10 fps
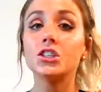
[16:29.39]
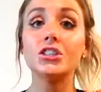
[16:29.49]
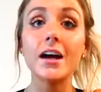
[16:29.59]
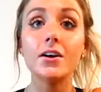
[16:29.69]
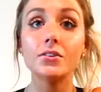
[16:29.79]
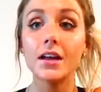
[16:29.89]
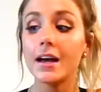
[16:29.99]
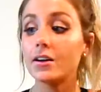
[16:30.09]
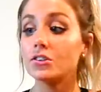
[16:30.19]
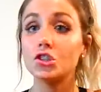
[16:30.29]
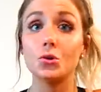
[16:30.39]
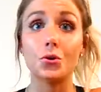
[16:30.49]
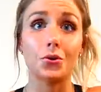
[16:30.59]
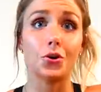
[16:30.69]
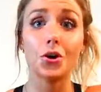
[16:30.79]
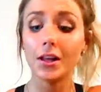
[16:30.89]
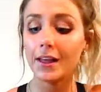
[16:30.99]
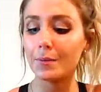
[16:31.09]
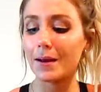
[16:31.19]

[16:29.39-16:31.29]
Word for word: gel nails, do your own acrylic,